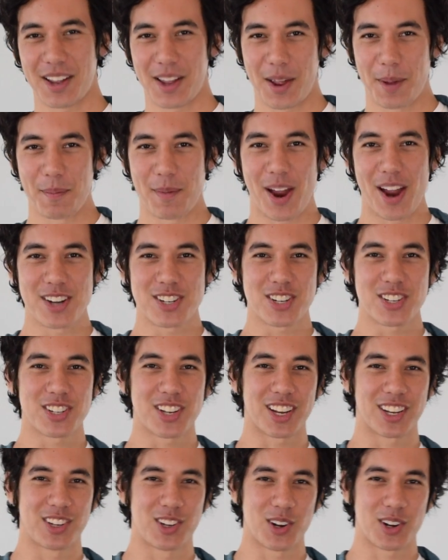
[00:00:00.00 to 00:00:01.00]
imagine
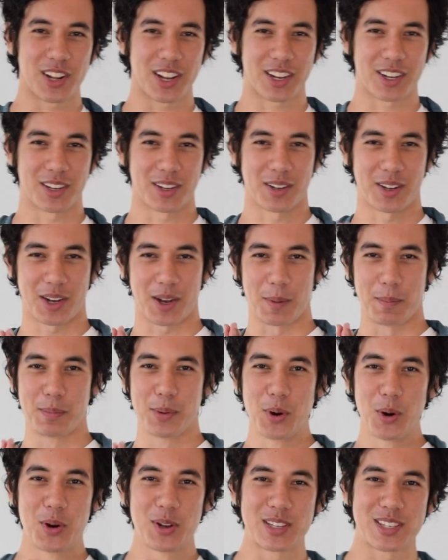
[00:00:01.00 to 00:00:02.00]
like you're like a, like a
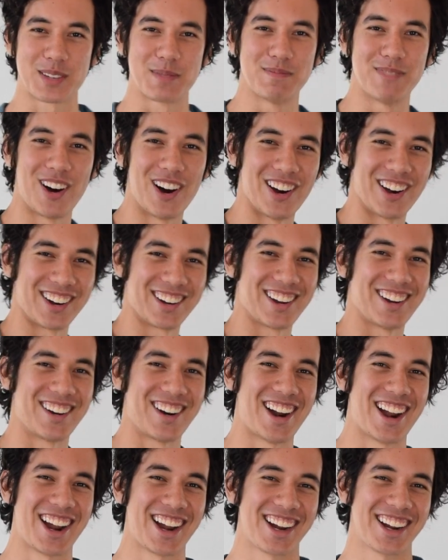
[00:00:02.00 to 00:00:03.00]
Buddhist monk, all
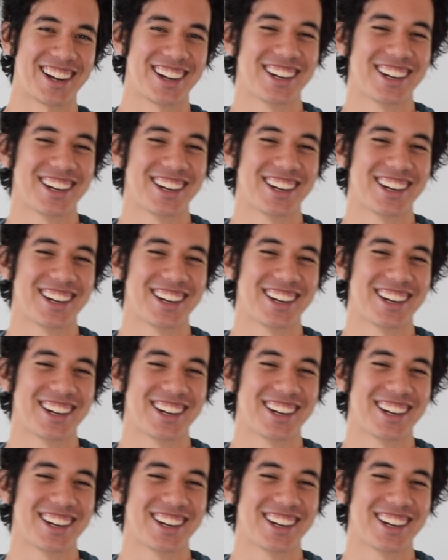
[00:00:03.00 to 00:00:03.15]
right?